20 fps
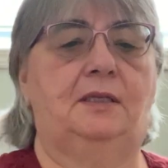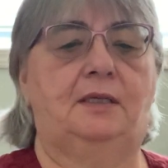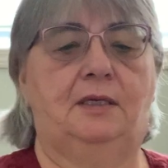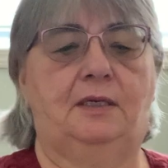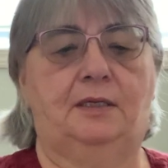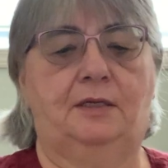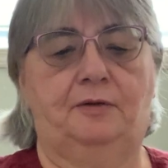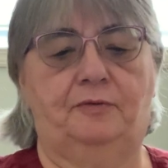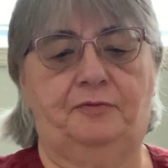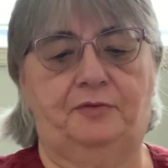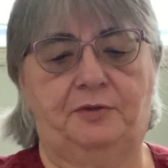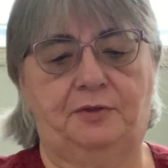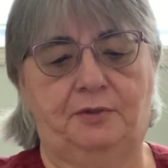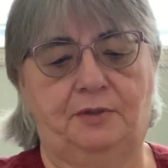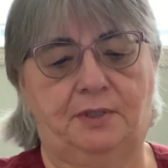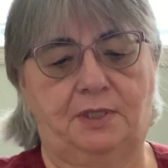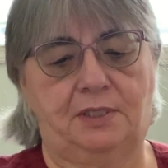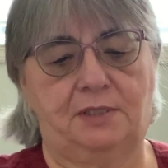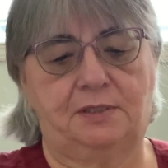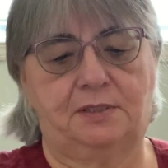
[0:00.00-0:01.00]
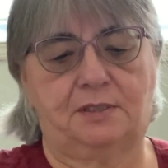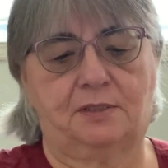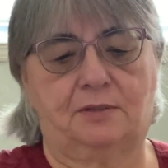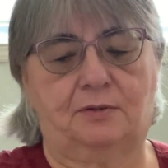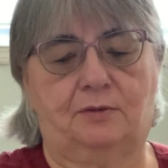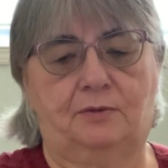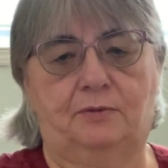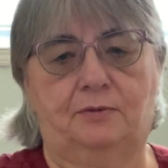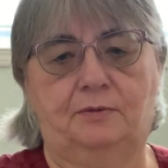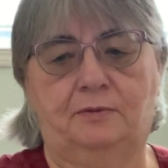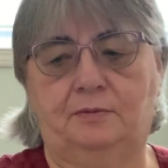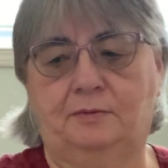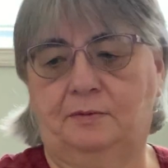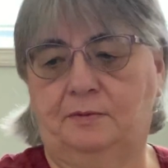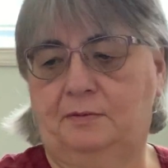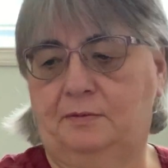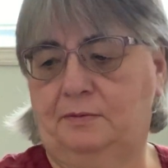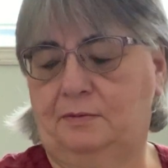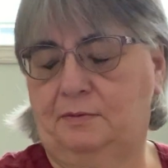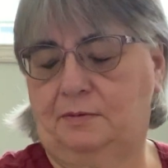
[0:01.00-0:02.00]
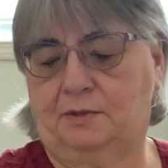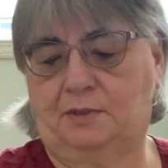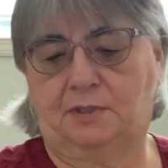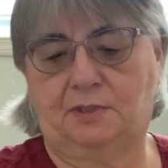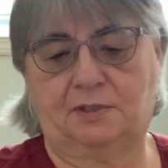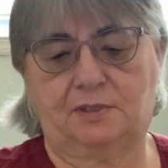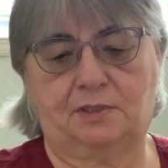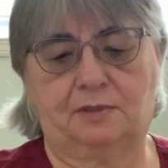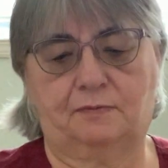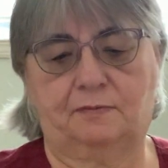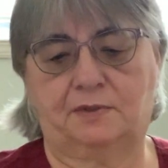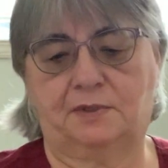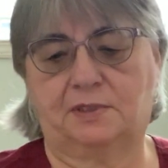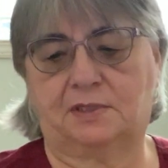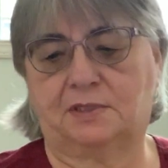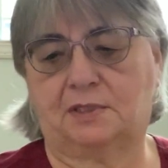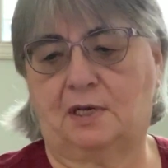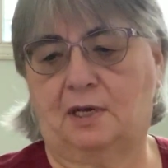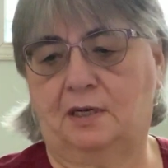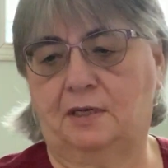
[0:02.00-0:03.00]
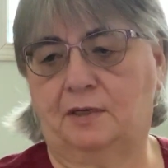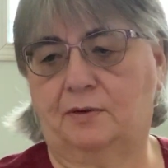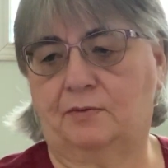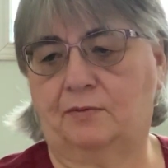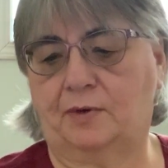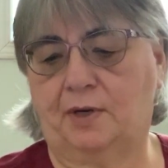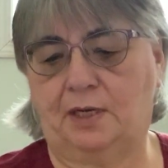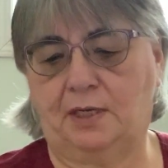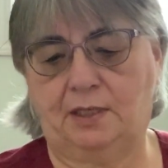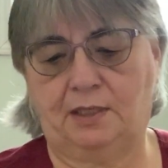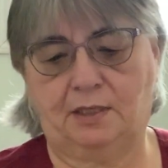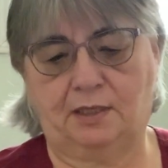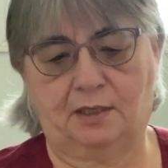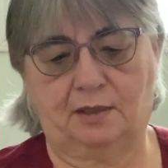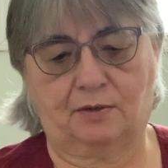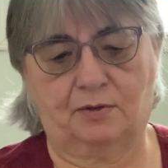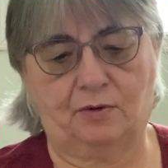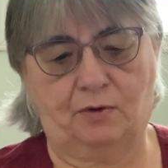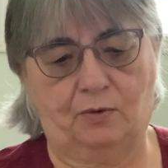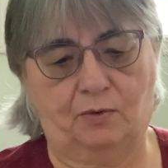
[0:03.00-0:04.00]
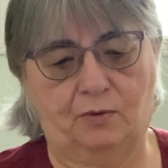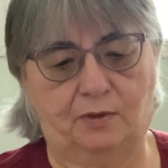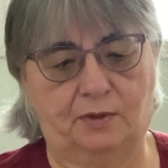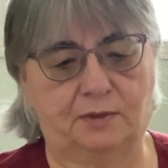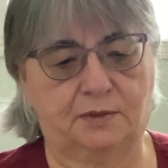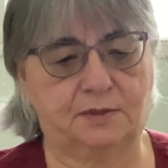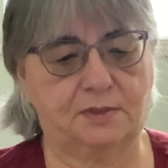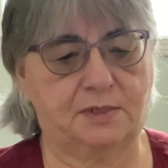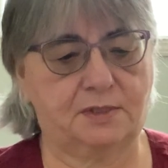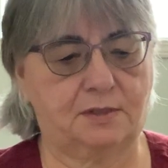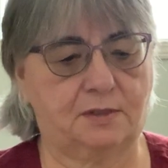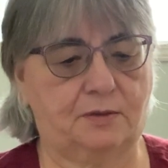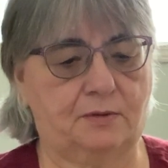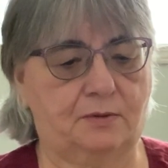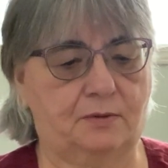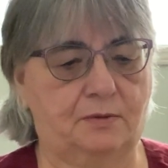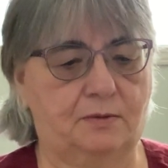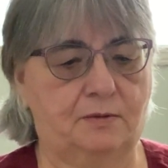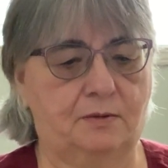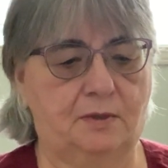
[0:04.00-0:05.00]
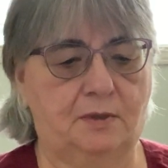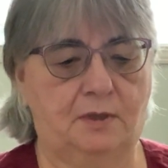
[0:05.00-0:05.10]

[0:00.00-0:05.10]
in a few days ago because it was kind of raining and cold. So